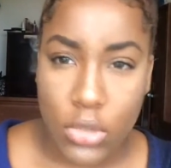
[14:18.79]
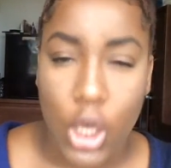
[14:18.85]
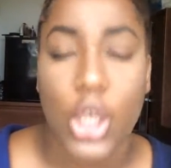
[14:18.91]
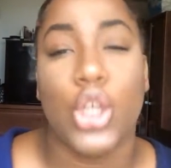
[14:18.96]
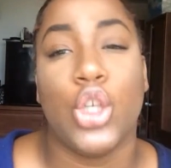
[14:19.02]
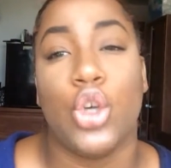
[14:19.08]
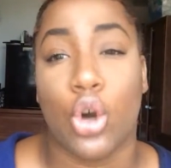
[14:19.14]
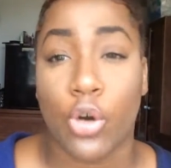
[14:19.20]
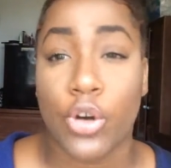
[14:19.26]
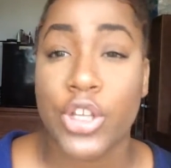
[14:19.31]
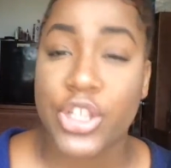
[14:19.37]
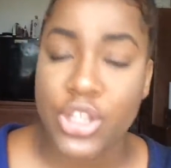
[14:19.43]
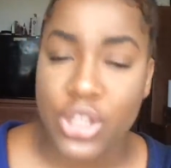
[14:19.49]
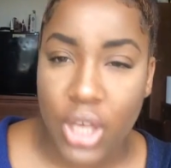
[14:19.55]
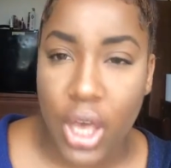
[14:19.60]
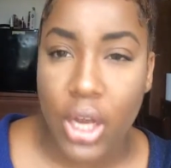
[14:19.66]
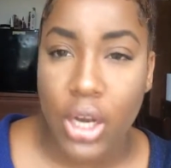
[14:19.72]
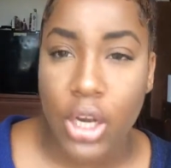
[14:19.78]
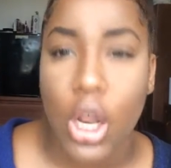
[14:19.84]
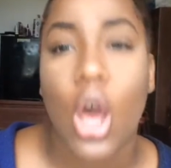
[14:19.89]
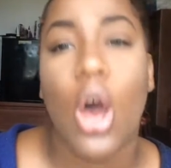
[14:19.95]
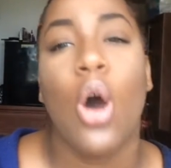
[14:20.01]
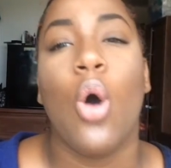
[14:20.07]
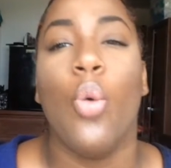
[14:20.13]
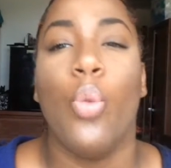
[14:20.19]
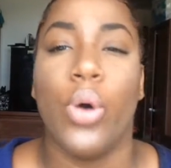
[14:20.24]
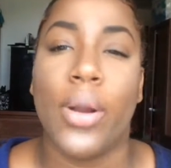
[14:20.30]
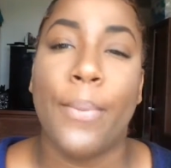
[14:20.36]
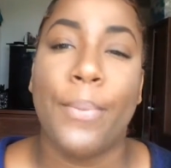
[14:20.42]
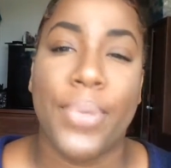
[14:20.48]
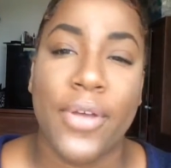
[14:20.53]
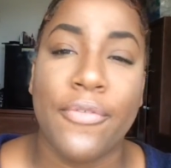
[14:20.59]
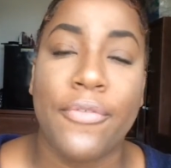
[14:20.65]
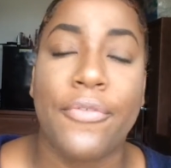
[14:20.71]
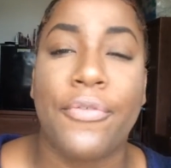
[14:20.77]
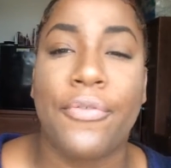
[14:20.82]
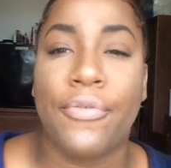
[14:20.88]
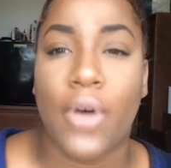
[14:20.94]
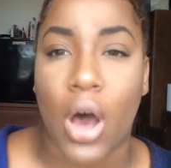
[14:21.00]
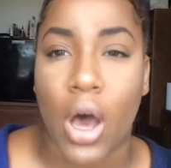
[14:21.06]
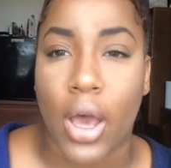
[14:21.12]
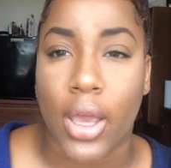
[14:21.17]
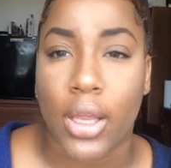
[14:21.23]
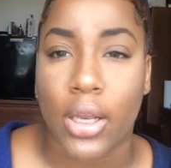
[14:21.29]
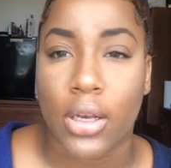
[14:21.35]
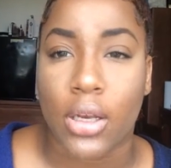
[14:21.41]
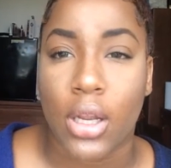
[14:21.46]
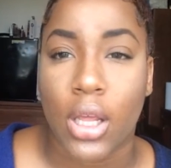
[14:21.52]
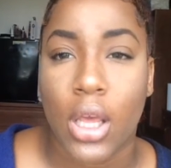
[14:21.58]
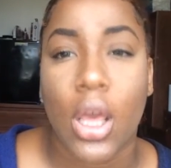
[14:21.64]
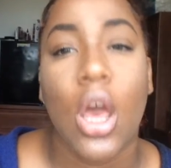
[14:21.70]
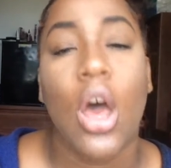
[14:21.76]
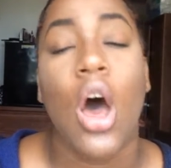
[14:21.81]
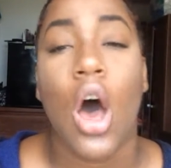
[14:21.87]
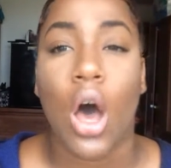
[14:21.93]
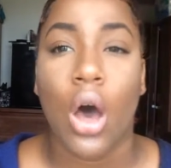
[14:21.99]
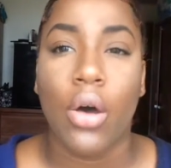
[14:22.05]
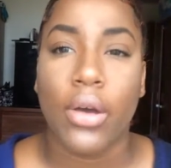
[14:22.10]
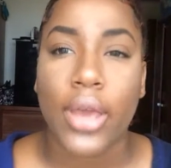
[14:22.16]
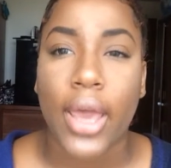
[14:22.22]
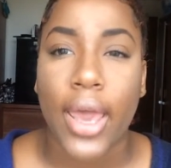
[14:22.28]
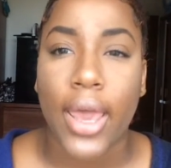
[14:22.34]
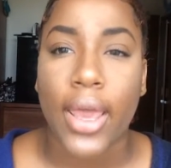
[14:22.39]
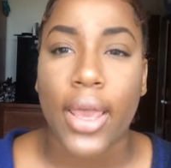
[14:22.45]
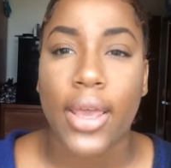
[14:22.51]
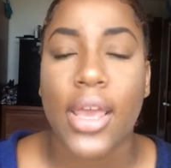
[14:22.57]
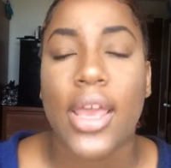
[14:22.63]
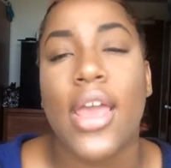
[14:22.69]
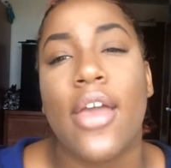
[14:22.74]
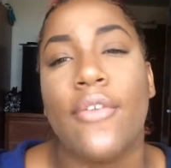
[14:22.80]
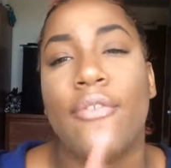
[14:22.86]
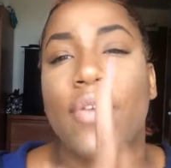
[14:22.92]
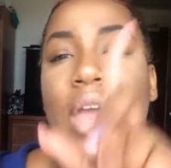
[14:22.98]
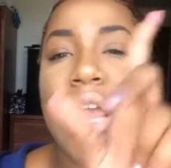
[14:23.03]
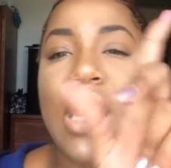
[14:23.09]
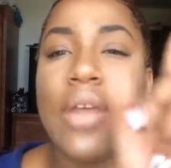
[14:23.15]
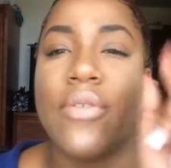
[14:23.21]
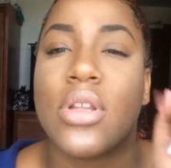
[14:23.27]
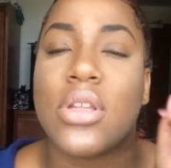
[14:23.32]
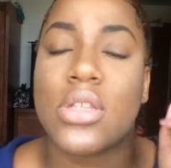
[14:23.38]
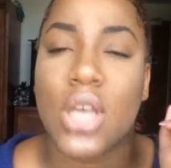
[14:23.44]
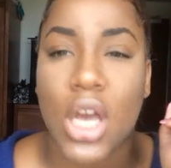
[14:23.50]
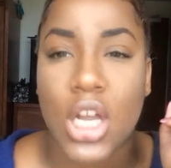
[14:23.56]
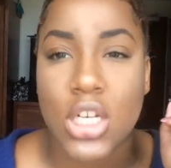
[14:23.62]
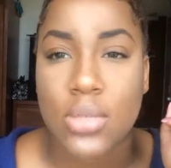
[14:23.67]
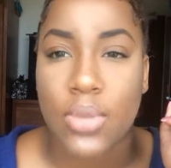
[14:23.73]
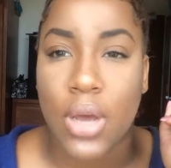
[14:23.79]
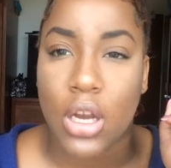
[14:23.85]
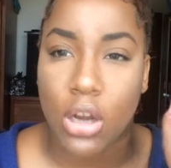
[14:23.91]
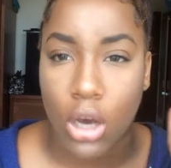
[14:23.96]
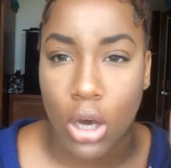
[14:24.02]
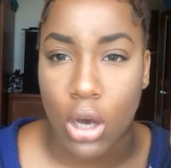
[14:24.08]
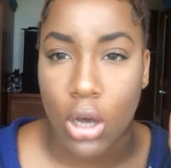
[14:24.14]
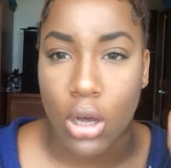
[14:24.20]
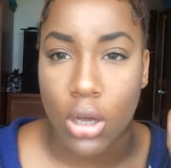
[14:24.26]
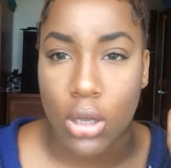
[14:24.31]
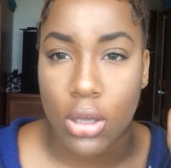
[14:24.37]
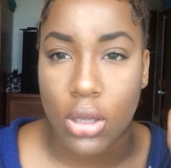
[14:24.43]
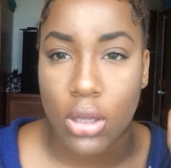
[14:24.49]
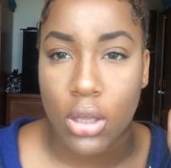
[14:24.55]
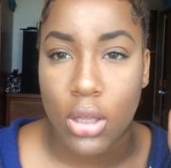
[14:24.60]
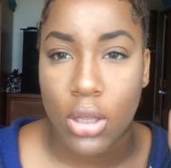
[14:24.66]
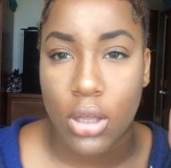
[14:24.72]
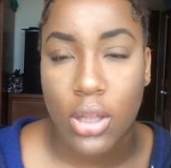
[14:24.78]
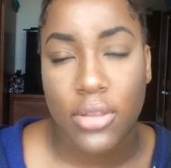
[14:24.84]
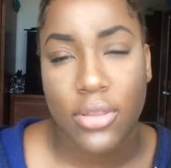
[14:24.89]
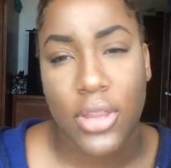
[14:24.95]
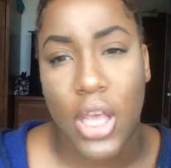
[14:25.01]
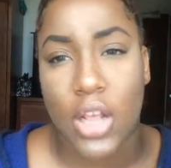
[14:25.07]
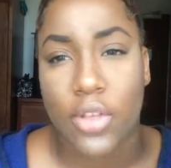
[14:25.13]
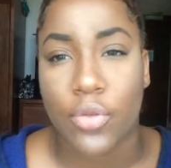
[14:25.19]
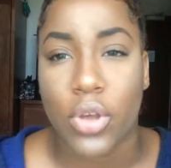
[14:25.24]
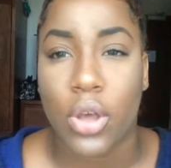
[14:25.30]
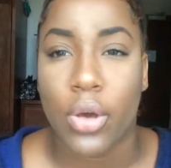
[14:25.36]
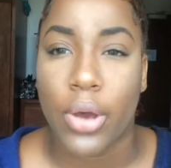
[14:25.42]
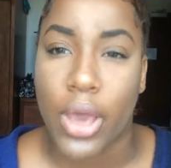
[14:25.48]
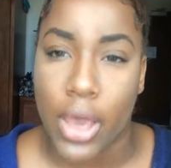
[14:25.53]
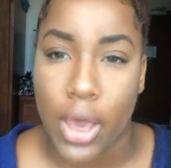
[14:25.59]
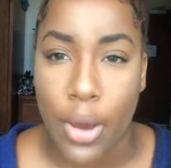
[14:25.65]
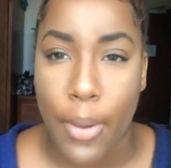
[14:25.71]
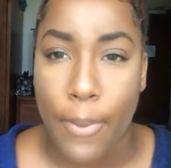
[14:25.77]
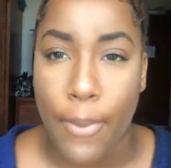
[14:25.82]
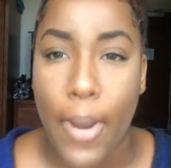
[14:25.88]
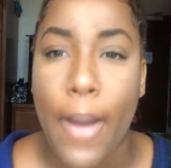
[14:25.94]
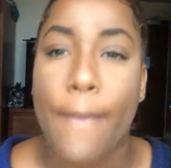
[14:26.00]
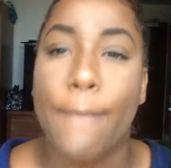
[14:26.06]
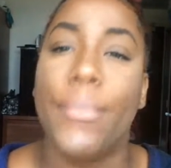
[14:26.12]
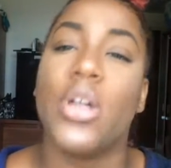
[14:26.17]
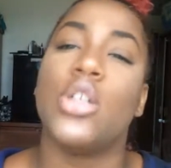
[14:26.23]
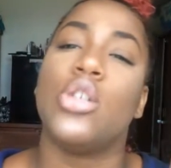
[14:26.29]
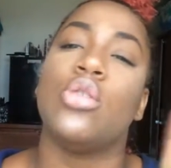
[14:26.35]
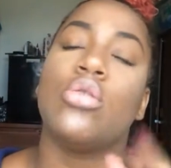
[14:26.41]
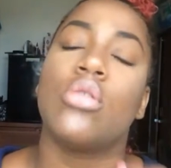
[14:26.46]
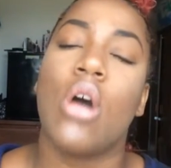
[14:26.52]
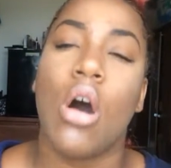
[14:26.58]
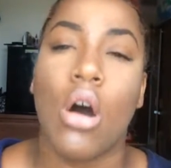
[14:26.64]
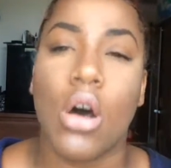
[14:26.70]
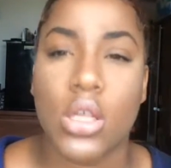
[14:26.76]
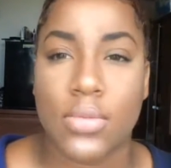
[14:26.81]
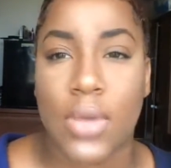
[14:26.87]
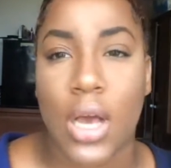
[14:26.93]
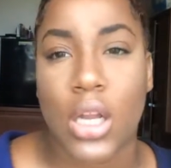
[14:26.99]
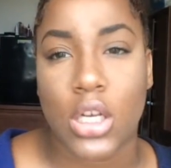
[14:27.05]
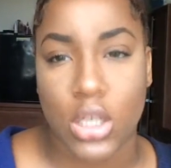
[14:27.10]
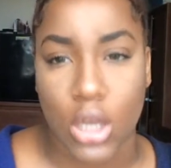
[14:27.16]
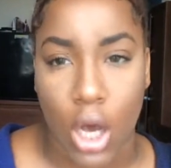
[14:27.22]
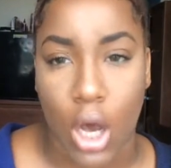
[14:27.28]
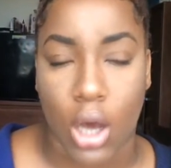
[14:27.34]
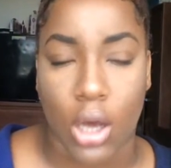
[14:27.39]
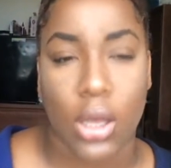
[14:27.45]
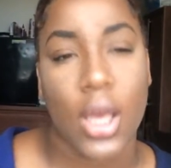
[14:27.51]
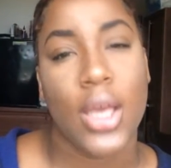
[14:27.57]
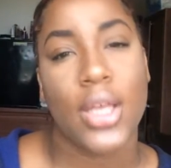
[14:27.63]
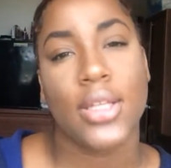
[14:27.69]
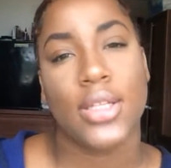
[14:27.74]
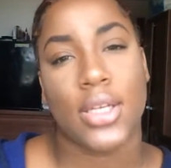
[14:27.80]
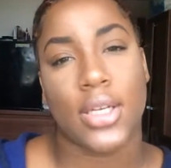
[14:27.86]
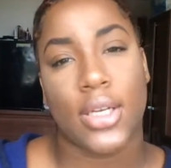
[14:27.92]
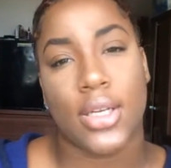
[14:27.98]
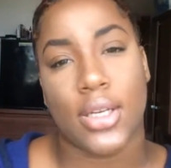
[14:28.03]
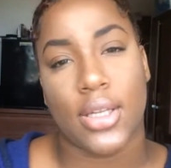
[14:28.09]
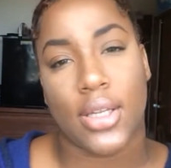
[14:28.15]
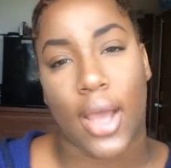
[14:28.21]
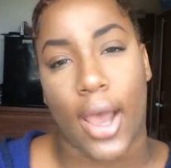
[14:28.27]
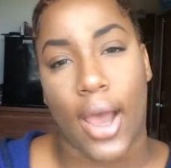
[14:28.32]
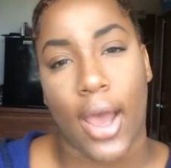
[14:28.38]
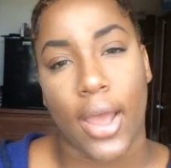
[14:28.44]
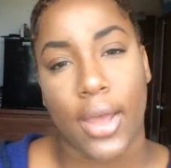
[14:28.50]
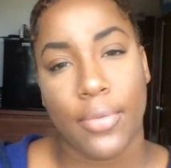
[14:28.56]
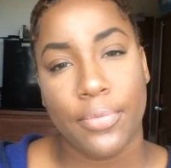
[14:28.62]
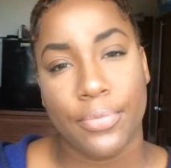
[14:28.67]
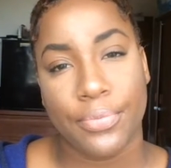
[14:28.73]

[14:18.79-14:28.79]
Your son would have been fine, okay, if he didn't even touch my dog. Thanks for your help, but you caused my dog to die.